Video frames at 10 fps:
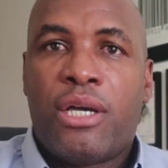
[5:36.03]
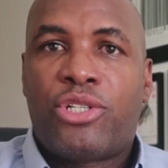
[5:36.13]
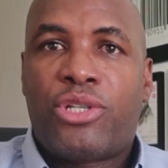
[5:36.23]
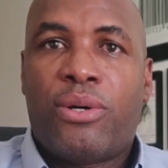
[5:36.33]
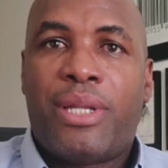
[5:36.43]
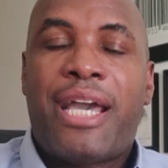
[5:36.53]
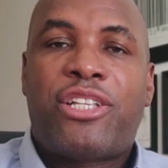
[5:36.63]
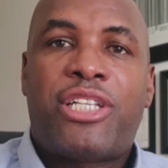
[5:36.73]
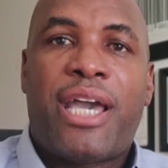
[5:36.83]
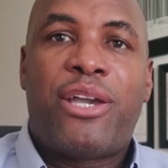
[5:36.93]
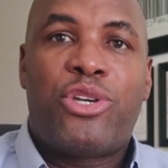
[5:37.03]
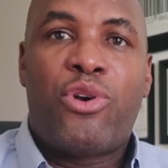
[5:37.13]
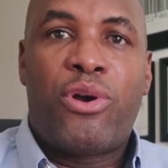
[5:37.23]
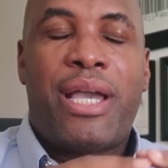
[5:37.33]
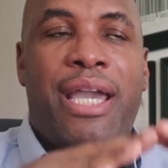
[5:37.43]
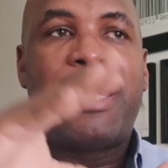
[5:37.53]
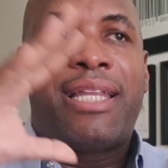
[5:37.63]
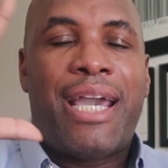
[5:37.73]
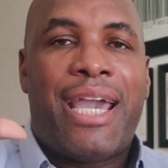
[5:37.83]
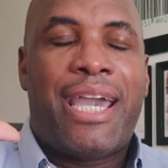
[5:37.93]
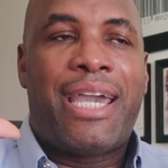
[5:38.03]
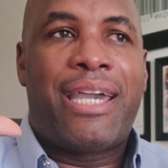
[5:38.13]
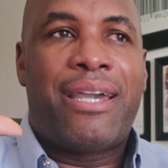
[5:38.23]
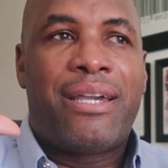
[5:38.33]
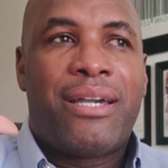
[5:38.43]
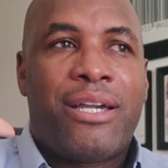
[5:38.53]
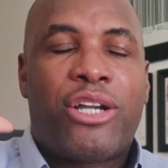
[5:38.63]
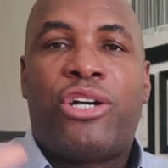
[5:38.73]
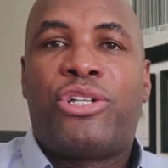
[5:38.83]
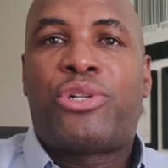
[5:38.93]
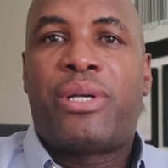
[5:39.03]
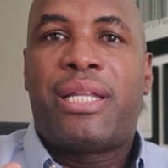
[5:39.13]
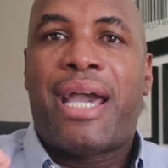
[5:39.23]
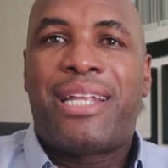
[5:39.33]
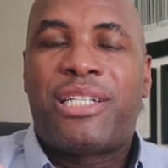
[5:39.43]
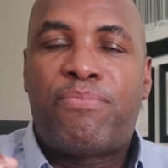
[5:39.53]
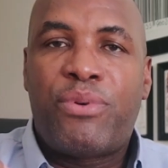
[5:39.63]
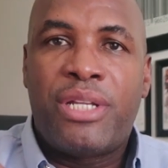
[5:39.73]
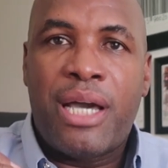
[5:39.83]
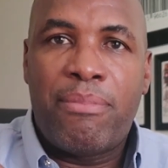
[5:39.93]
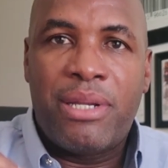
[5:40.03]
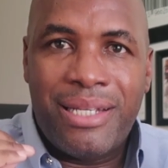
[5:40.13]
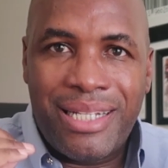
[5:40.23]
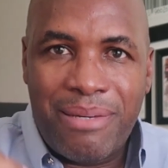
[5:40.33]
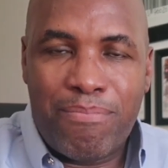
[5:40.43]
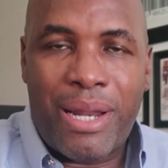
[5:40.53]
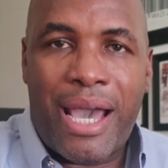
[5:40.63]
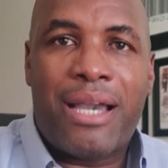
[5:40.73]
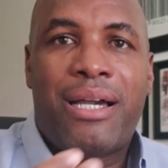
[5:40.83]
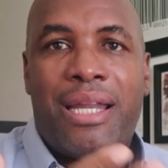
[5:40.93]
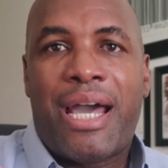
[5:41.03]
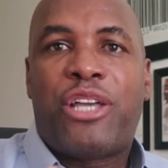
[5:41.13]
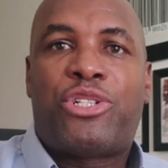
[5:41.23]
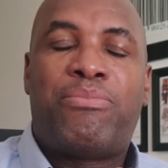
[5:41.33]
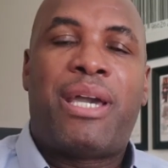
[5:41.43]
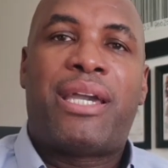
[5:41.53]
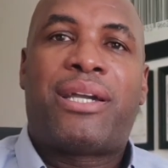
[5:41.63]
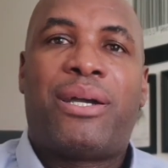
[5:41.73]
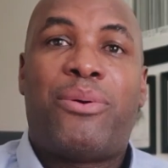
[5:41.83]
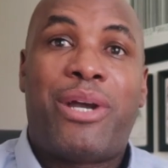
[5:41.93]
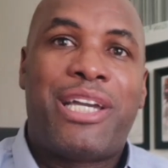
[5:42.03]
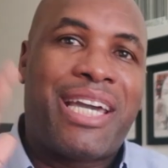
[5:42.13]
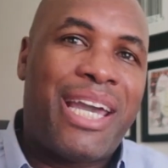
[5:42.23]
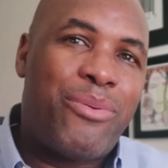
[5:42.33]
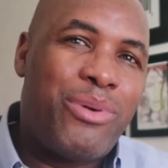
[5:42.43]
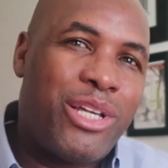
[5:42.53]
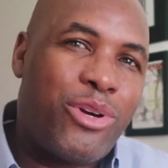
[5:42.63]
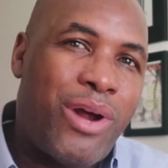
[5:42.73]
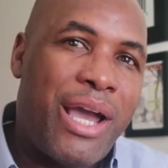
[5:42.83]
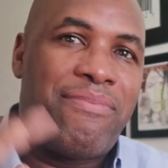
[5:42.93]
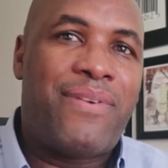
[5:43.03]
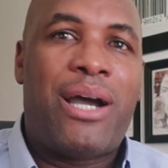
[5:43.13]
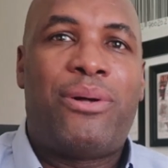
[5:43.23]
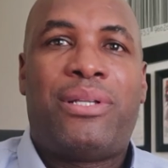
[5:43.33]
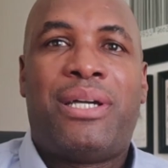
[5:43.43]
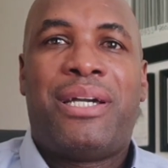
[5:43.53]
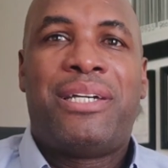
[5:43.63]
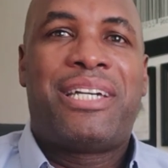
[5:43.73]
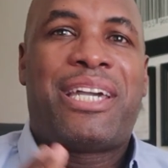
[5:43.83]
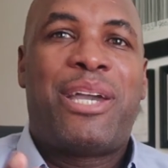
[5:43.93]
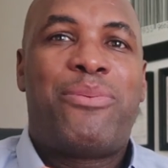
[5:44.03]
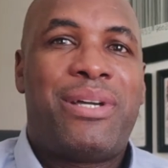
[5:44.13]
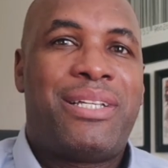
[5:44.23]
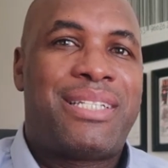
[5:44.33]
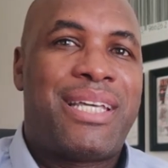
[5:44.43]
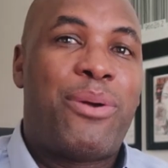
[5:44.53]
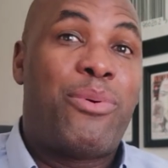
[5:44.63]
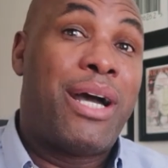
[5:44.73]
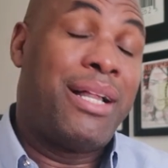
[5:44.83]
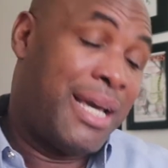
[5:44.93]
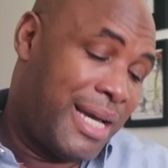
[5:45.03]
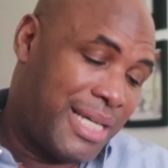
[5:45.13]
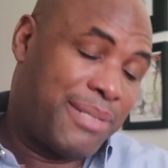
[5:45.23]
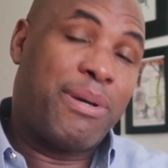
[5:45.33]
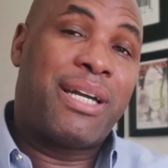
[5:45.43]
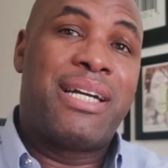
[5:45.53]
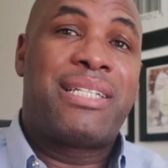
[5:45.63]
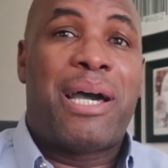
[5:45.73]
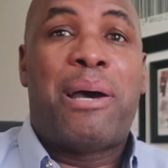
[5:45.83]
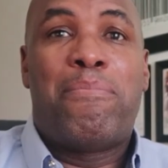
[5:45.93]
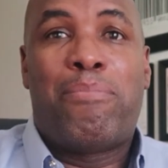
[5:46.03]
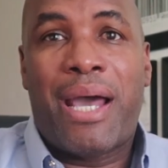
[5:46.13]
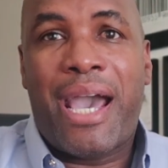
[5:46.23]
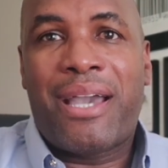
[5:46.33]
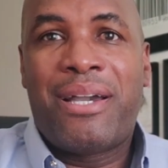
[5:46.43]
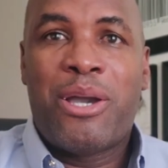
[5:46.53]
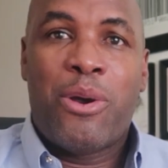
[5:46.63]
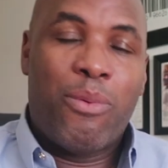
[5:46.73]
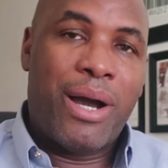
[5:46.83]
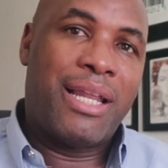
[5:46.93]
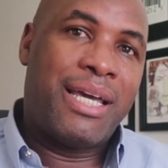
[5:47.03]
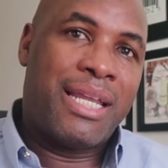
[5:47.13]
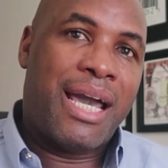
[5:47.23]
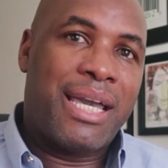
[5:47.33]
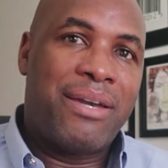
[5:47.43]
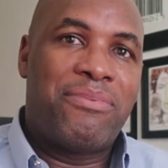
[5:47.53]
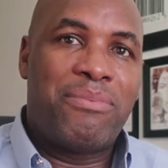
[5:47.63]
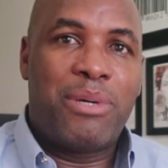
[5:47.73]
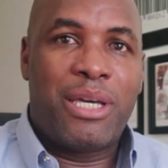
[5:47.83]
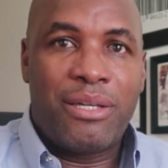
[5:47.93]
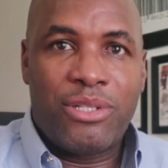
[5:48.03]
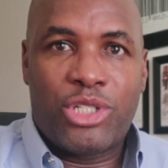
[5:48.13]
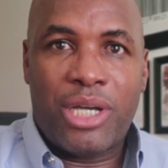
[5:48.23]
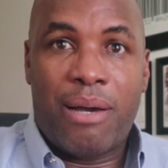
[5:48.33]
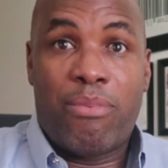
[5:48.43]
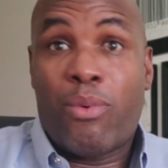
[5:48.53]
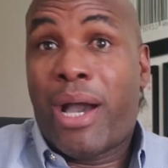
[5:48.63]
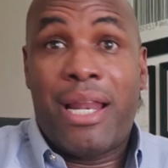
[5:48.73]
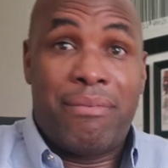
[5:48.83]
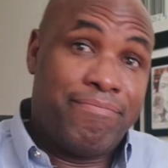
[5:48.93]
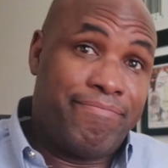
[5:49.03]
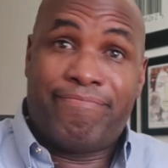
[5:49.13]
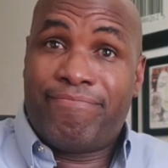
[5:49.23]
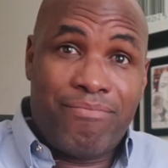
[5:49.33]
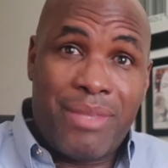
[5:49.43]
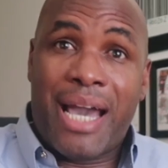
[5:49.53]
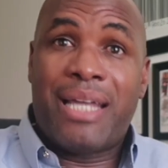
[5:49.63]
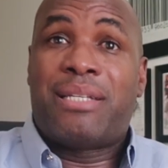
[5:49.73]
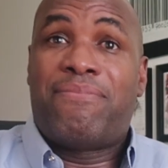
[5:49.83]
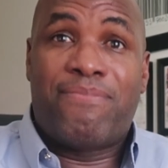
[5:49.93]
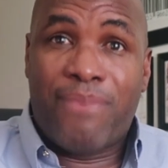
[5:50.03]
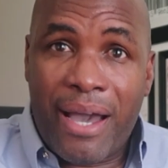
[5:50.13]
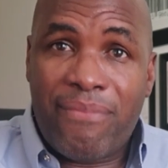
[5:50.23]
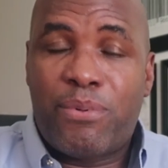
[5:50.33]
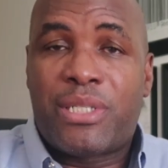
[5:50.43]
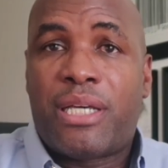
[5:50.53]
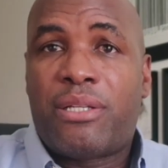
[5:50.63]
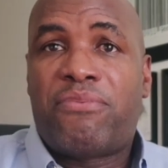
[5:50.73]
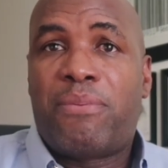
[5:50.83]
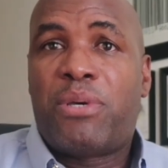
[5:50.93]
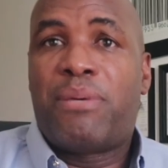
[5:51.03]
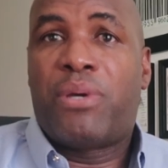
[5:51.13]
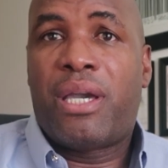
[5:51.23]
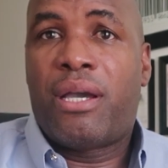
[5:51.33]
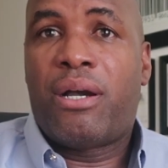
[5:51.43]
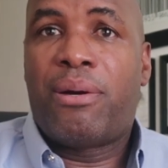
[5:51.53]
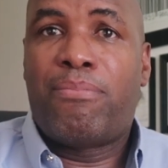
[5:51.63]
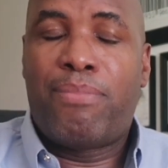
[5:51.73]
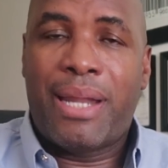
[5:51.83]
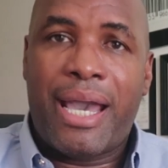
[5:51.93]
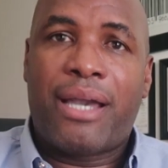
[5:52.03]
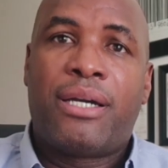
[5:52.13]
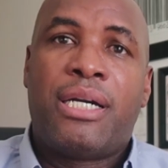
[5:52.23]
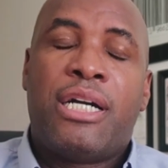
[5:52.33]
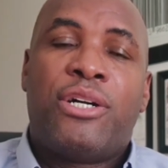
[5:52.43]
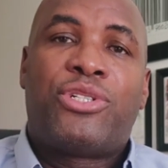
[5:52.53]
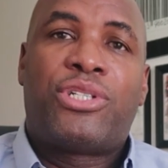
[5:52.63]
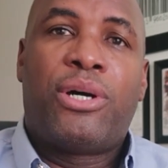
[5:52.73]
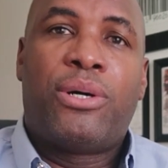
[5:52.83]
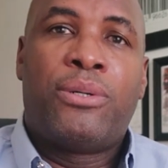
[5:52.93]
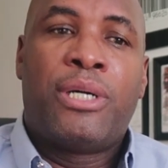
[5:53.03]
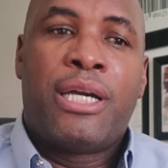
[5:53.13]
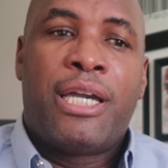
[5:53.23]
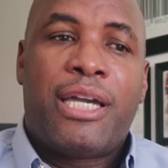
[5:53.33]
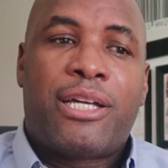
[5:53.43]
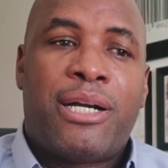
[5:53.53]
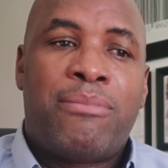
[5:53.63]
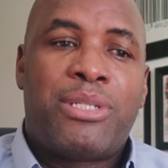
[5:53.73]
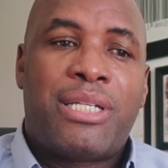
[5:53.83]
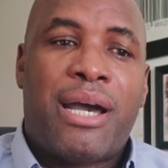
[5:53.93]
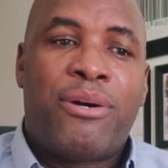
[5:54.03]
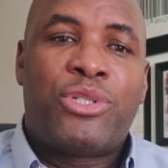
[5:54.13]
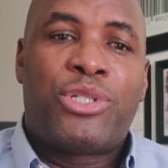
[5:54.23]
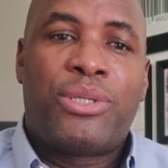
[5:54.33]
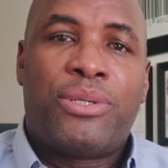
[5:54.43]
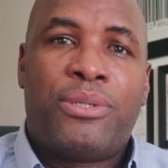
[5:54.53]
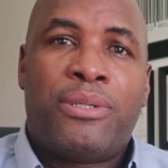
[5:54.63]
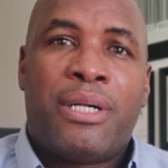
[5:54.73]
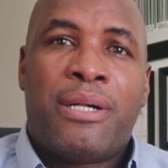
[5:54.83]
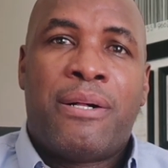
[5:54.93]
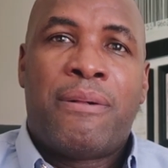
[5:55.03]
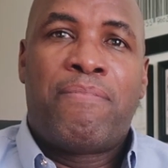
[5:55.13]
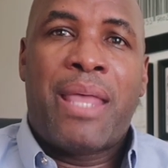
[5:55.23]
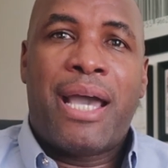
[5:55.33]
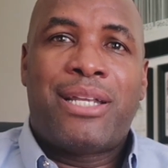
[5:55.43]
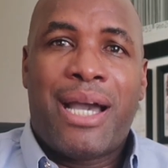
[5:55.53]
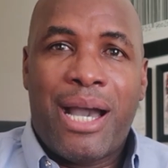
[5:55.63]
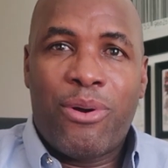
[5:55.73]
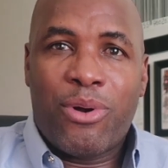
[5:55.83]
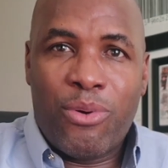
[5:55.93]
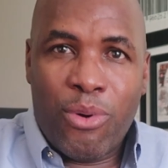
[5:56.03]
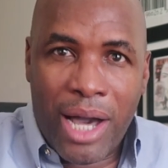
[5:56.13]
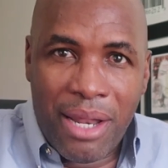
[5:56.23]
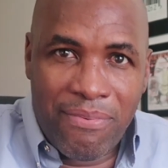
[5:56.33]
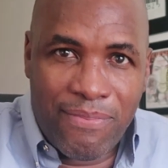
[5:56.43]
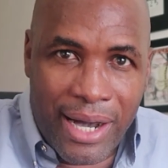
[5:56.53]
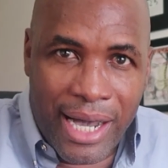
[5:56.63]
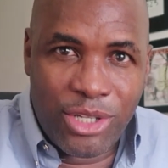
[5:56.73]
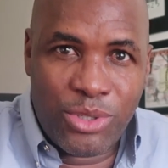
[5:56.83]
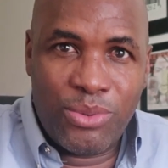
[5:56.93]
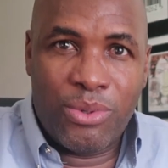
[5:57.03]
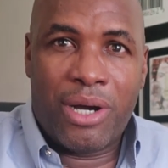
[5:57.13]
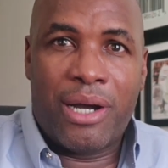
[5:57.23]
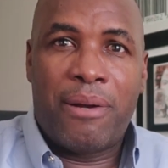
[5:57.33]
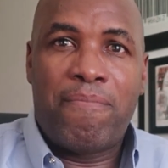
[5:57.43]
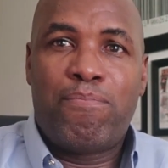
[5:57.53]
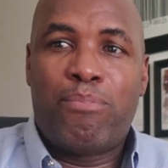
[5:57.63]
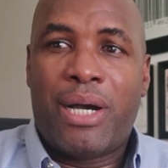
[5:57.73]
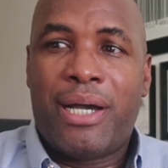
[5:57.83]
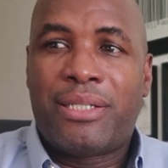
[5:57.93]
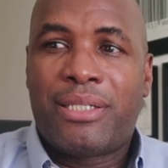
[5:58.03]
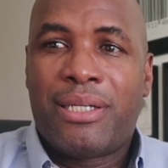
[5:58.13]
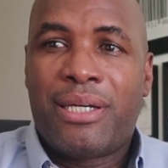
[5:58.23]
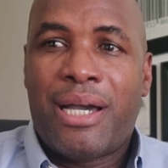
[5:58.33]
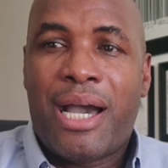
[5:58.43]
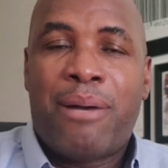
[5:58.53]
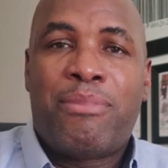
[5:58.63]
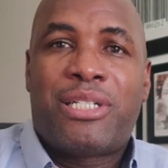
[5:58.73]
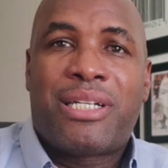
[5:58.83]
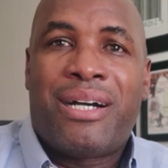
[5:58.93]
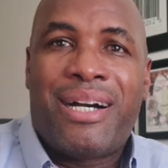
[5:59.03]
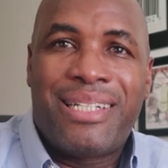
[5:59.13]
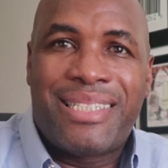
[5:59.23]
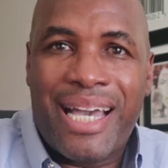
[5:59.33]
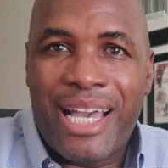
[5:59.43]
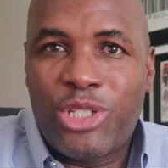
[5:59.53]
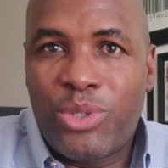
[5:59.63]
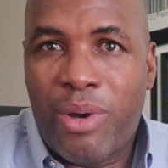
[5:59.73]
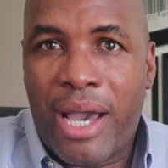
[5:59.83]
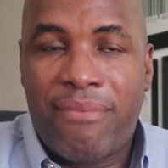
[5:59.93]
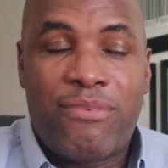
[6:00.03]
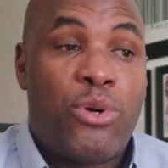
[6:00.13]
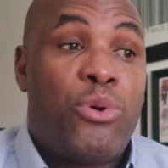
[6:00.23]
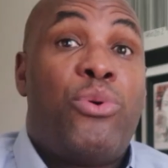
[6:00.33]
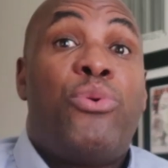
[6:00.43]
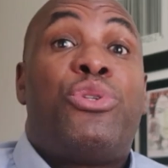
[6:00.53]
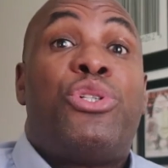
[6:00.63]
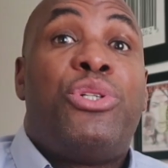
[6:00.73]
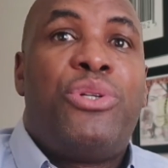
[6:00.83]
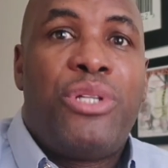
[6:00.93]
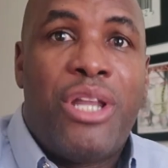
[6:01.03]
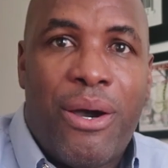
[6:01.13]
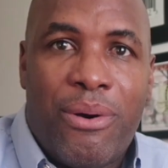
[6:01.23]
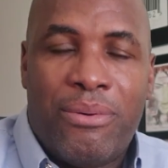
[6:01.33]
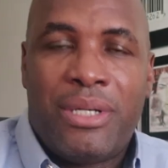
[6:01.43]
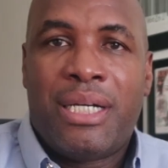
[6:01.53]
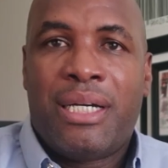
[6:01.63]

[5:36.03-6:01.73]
So let's say you're in a country that is predominantly black, like Jamaica, where you can't really cry foul. You can't really say, well, it's because I'm black while they're not giving me the job, while 95% of the people here are black. So it comes down to not how qualified you are, but how much contacts you have. Who do you know?